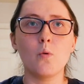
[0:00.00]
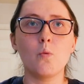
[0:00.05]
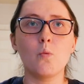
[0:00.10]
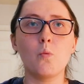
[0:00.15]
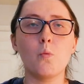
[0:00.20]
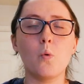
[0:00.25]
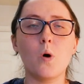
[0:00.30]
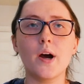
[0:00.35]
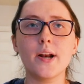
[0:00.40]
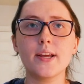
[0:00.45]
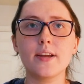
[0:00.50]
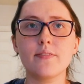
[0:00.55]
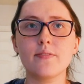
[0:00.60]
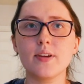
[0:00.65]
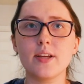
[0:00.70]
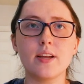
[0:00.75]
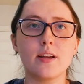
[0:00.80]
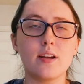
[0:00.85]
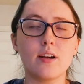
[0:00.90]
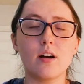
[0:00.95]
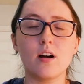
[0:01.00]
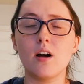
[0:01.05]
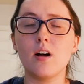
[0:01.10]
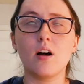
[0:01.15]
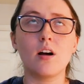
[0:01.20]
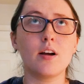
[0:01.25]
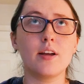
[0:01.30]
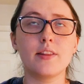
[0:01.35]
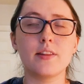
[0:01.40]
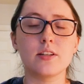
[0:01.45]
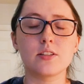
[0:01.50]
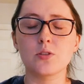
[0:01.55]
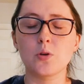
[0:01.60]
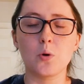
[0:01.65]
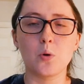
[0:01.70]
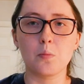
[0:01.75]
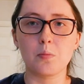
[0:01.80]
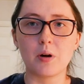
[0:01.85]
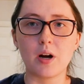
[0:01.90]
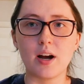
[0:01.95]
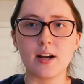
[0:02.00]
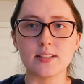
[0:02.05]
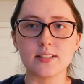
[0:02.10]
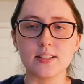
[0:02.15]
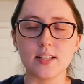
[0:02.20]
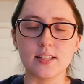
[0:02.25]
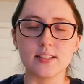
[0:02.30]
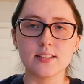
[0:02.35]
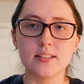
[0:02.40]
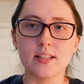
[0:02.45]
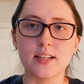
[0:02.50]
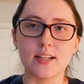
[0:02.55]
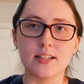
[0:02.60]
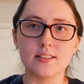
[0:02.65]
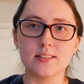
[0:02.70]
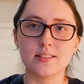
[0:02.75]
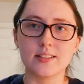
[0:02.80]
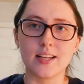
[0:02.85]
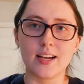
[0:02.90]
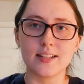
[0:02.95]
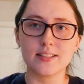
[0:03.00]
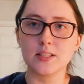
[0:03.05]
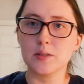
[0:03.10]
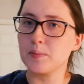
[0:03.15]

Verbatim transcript: what if in this whole process things get